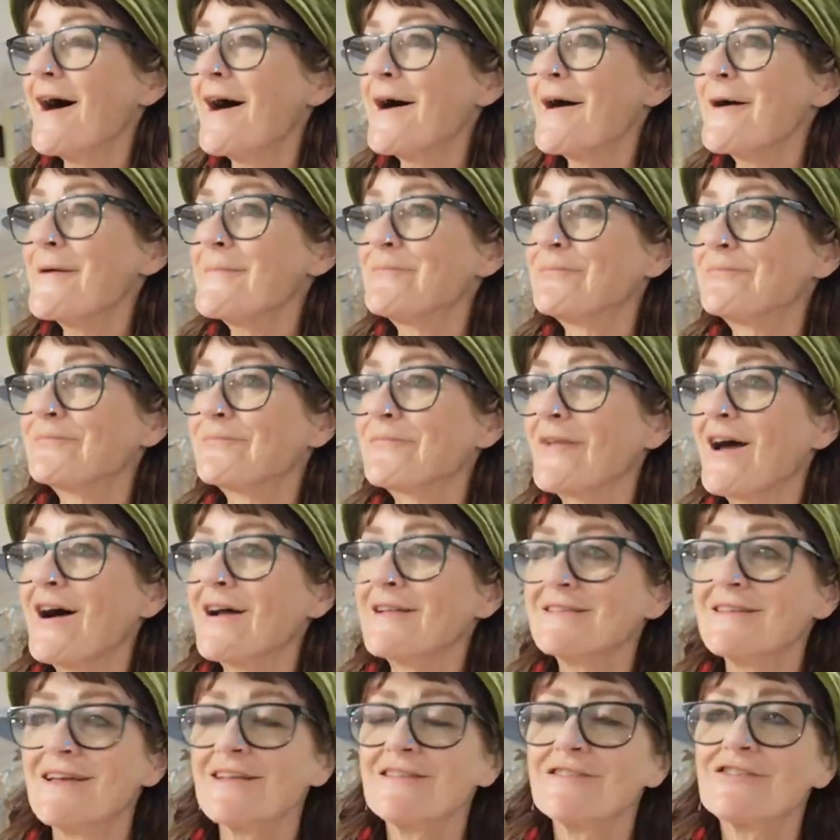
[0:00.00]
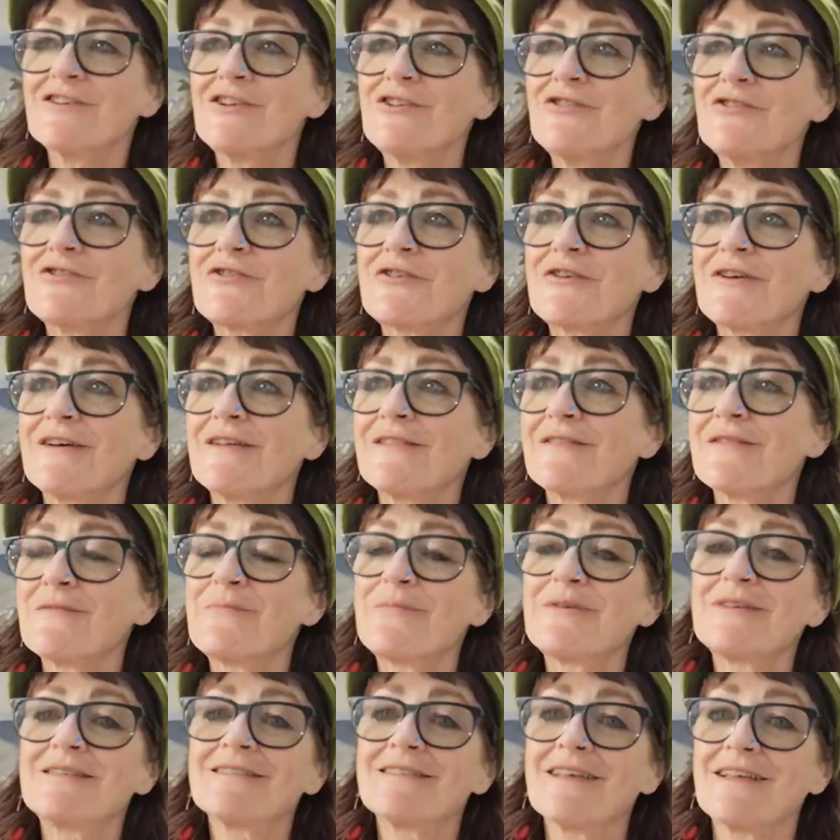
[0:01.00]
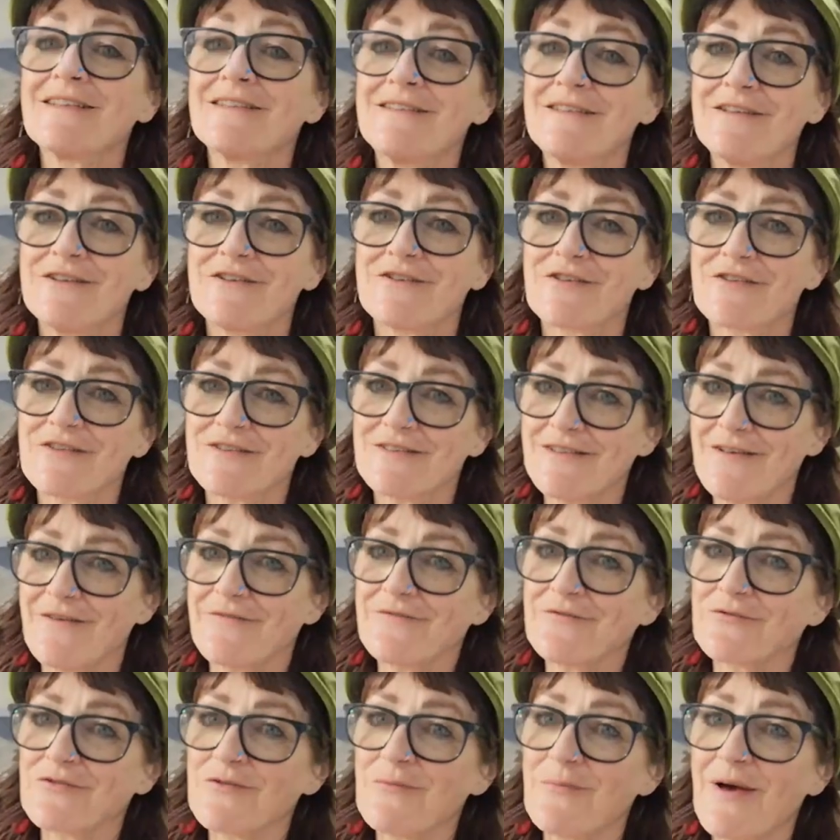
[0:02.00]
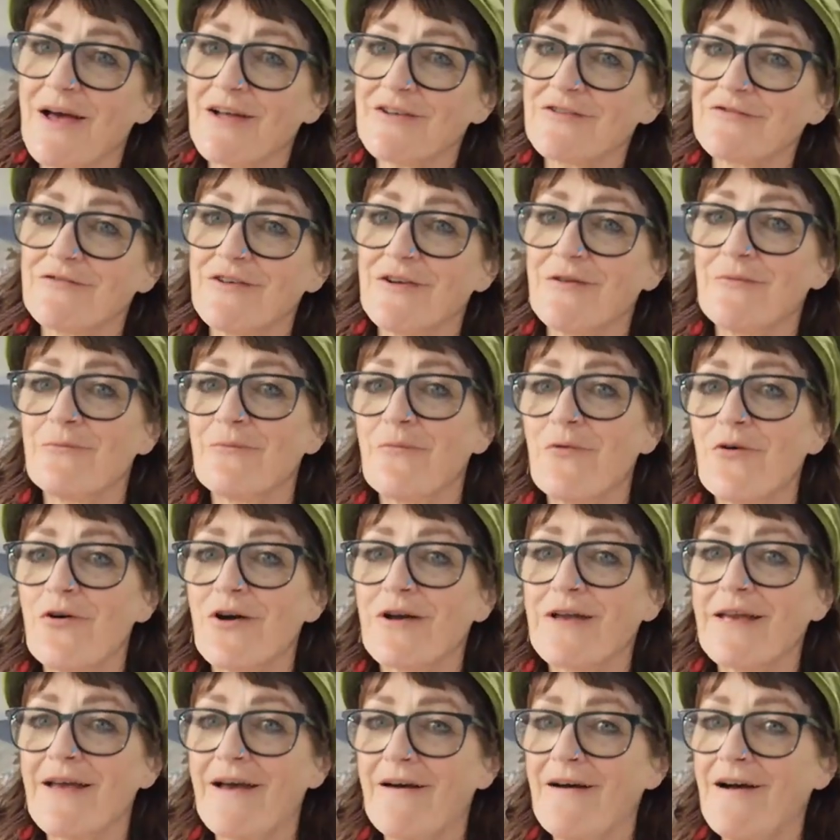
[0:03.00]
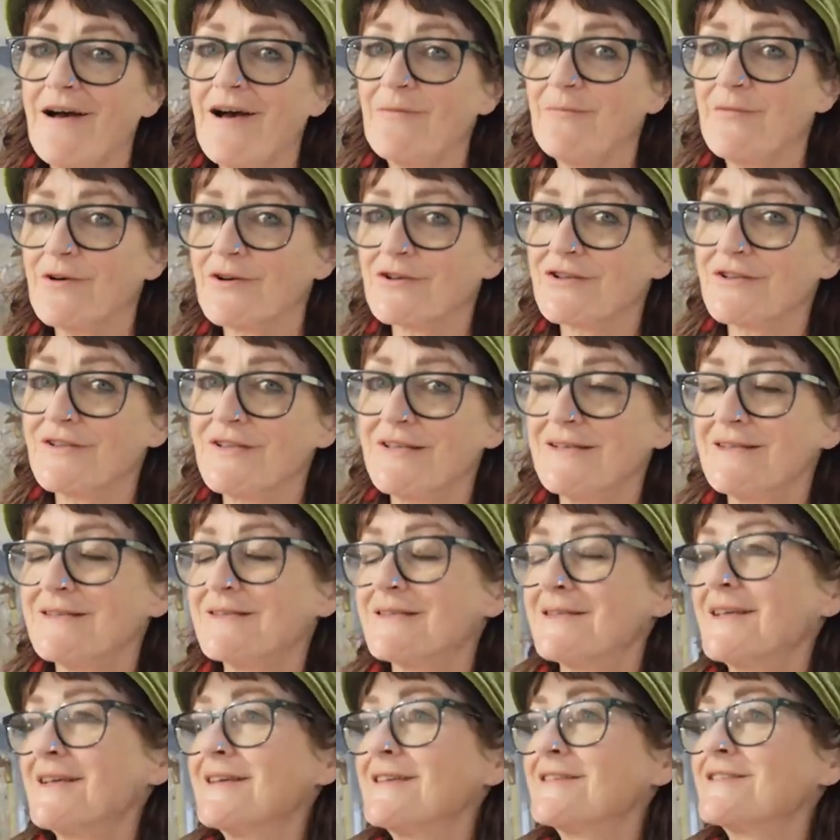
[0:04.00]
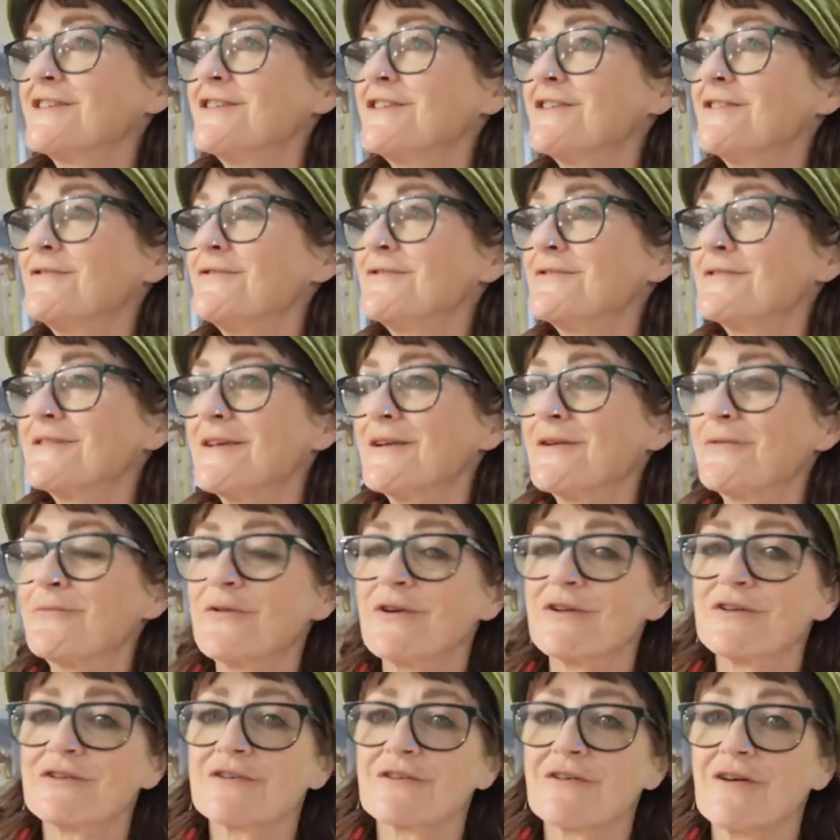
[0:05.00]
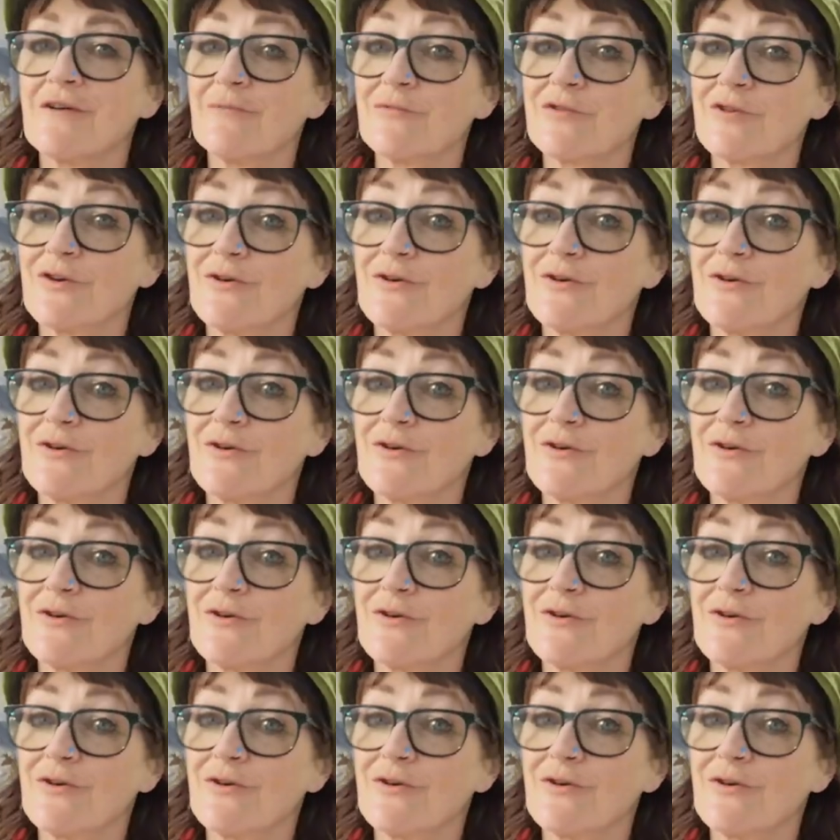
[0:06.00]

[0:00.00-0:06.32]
I tend to look at the percentage that's left on the battery and work out how much these things are using, which I'm